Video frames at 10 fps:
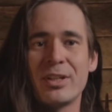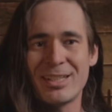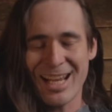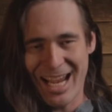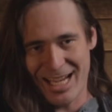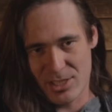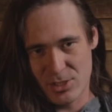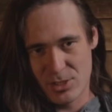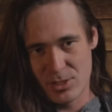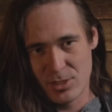the
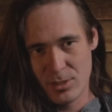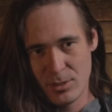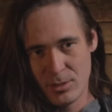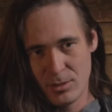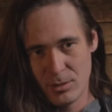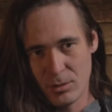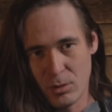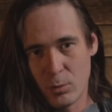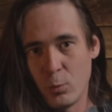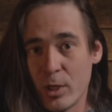texts
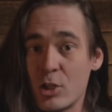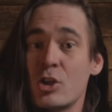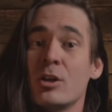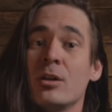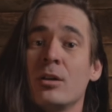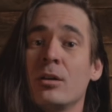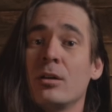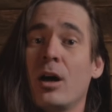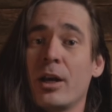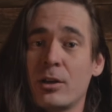on which
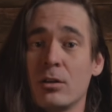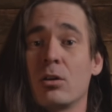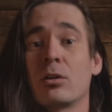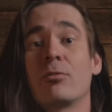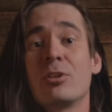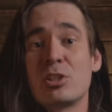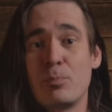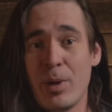iconography is